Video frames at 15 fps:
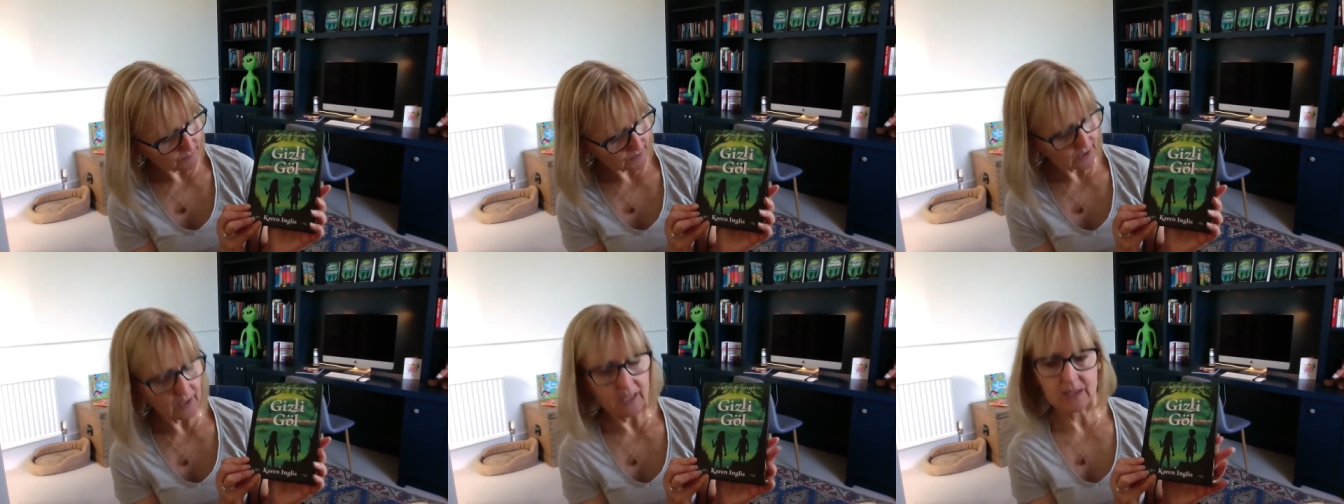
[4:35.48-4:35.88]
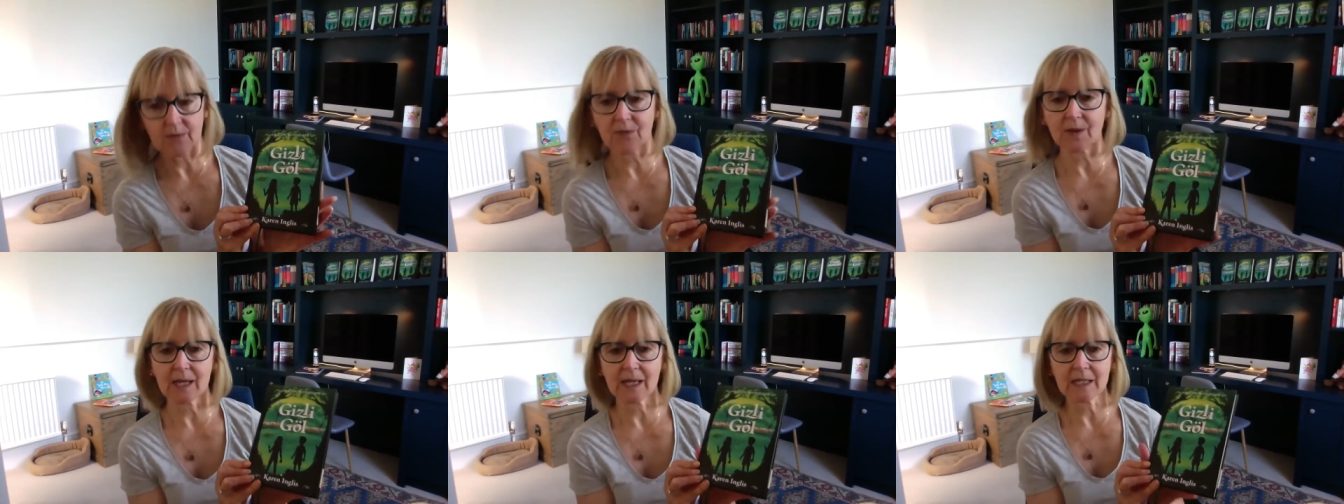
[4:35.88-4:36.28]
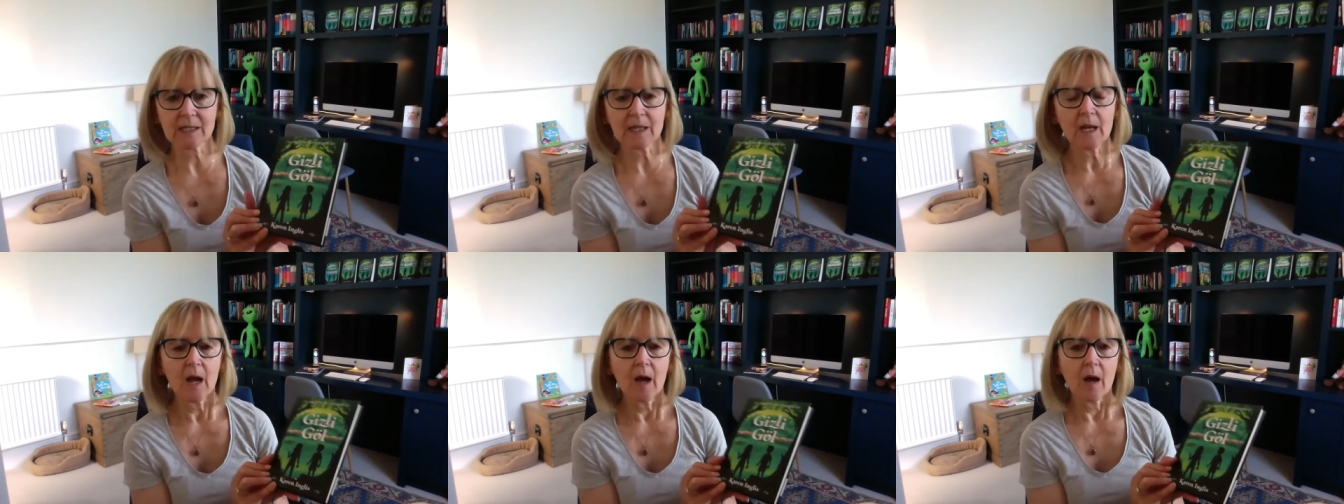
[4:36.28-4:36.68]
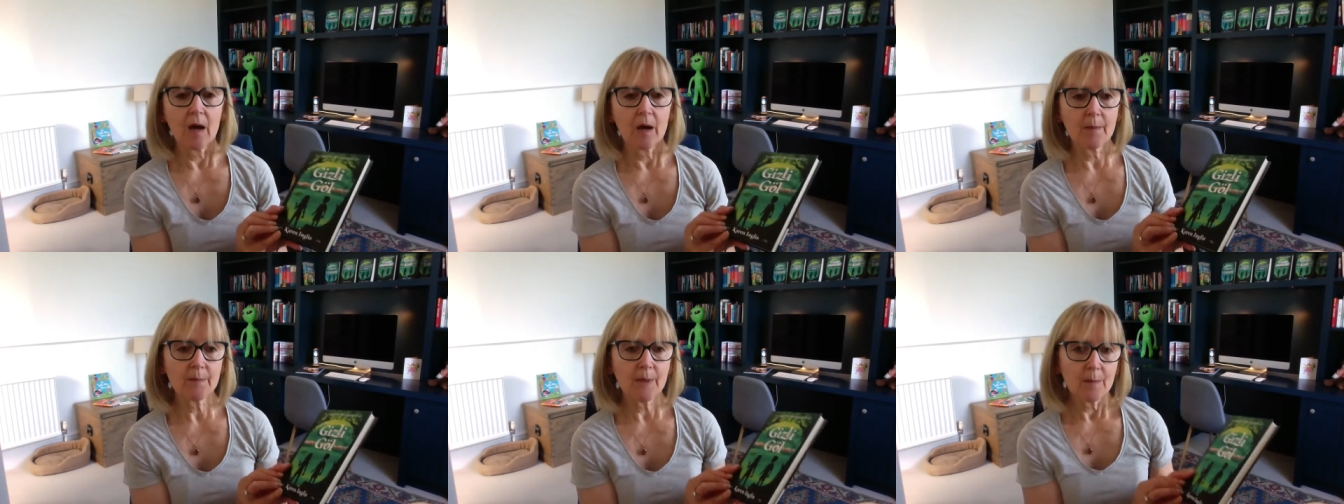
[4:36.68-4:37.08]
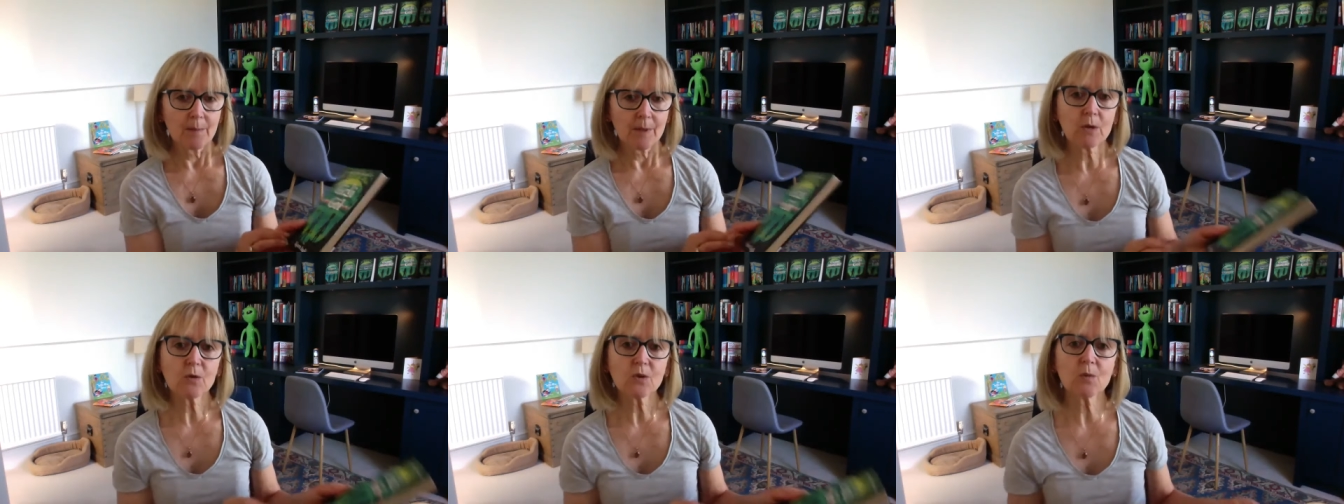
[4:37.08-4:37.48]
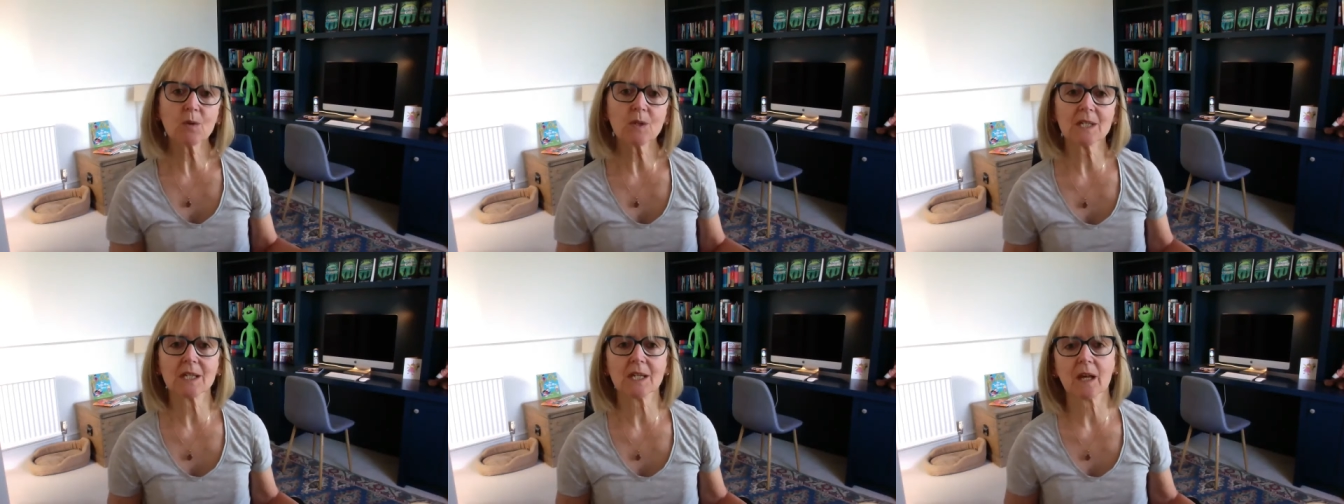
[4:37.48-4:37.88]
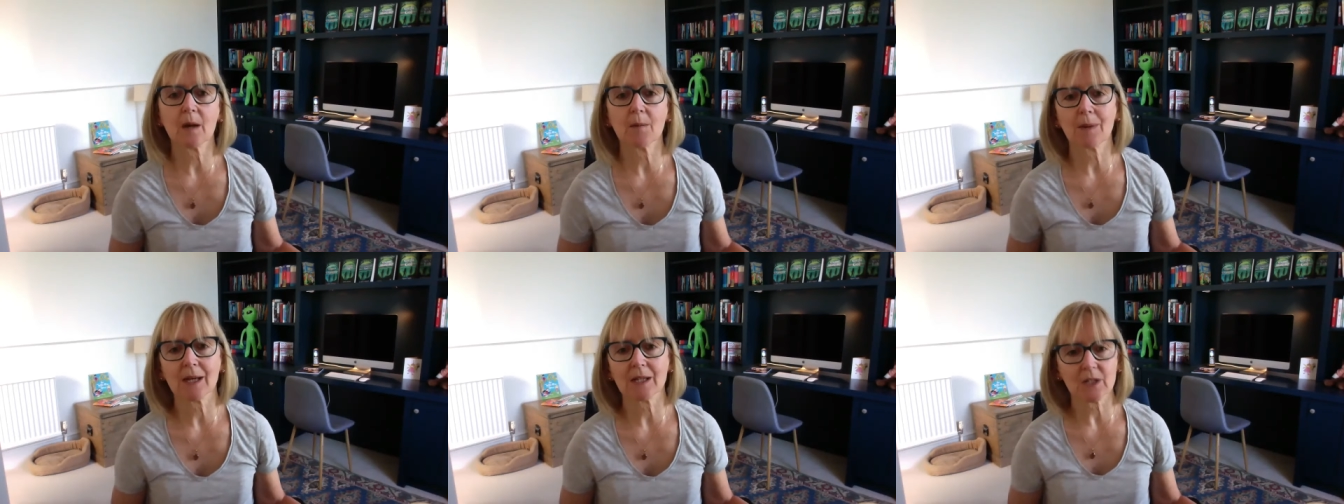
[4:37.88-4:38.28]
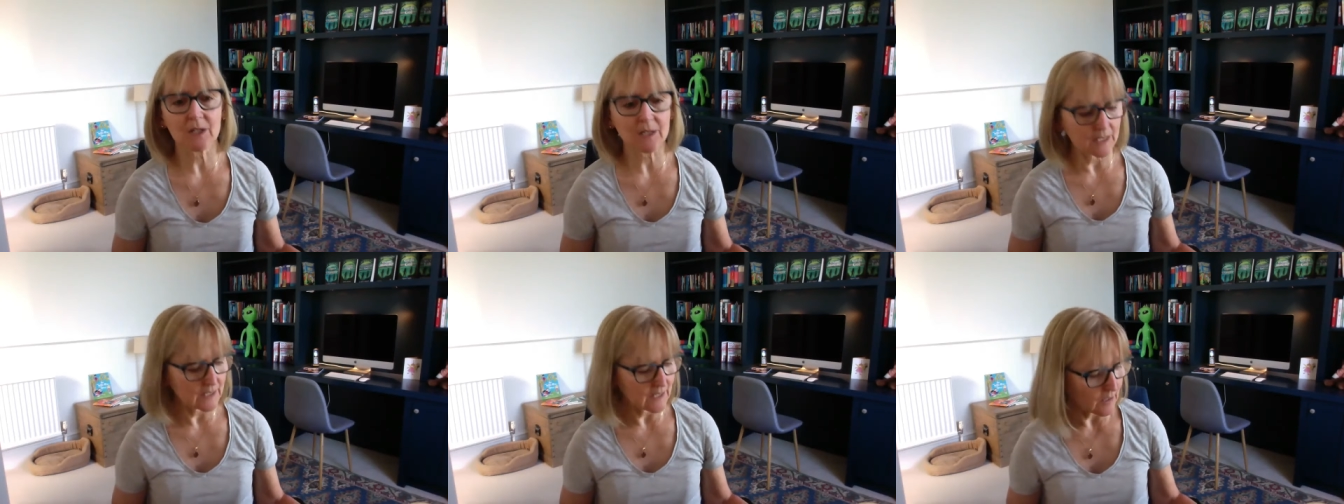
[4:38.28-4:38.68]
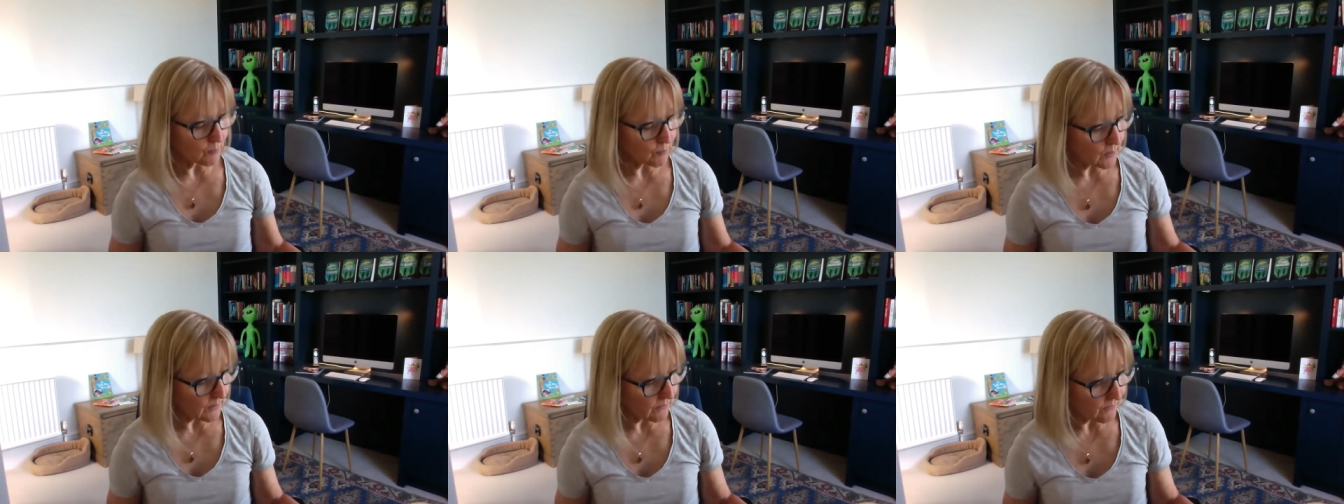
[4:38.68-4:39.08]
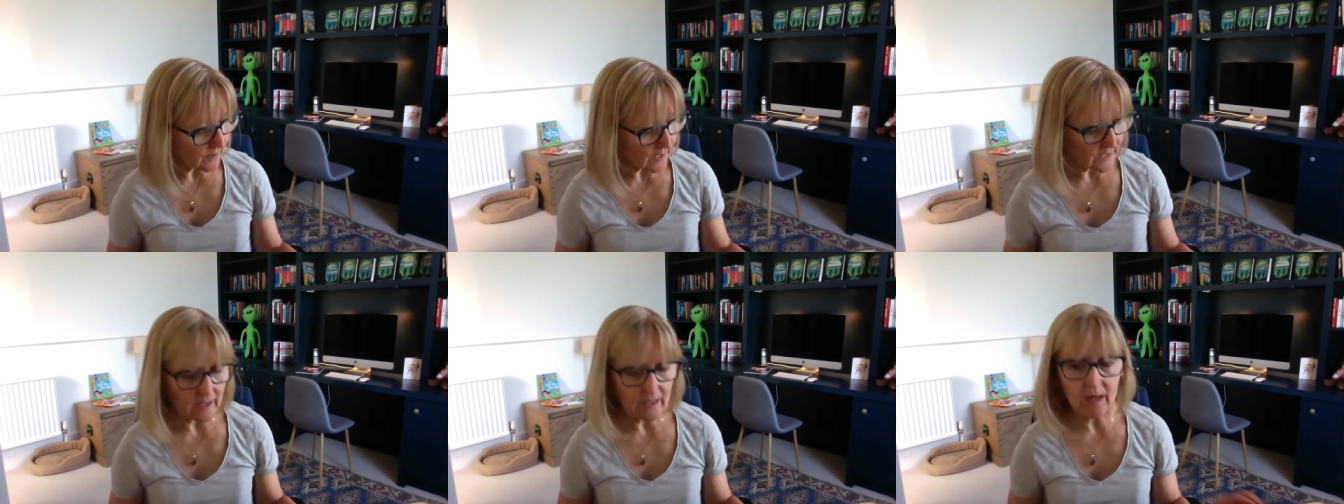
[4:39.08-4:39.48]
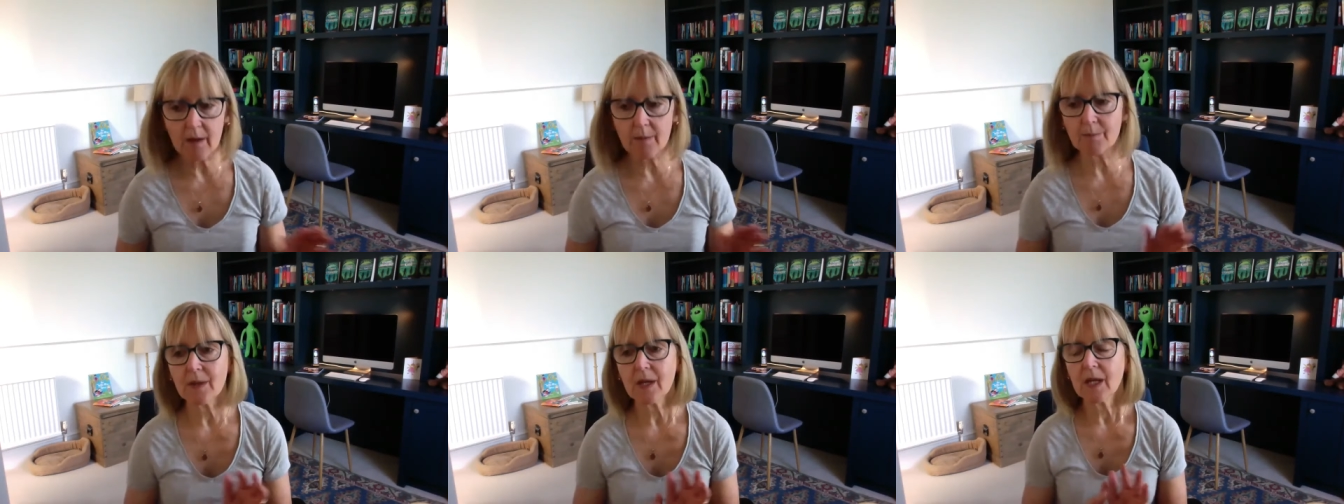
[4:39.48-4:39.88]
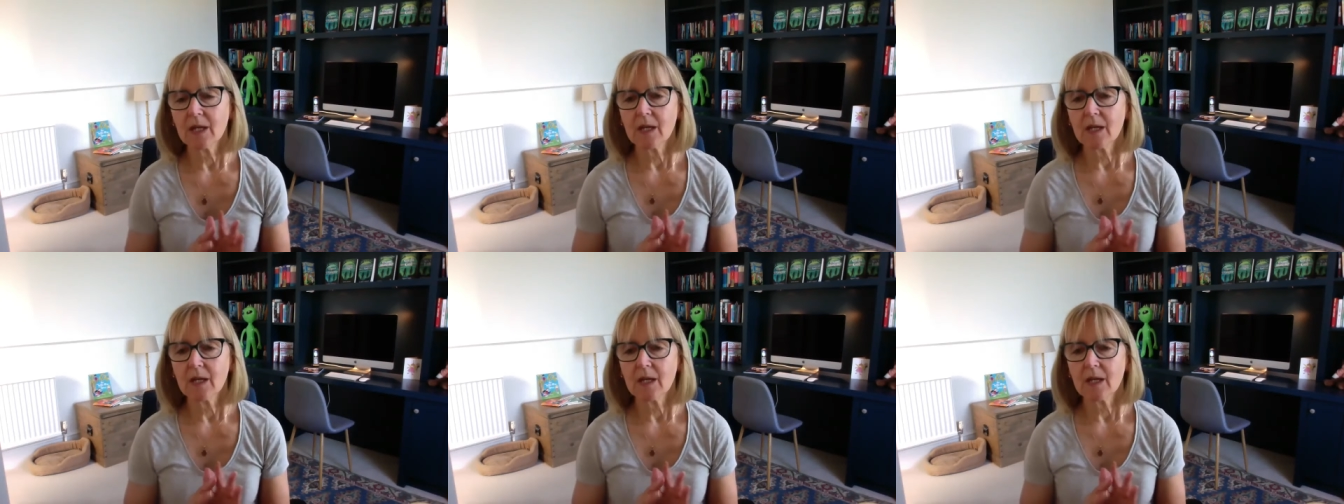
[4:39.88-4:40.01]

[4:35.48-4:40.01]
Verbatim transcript: side of things. Um, but I also wanted to come back just to say briefly, um,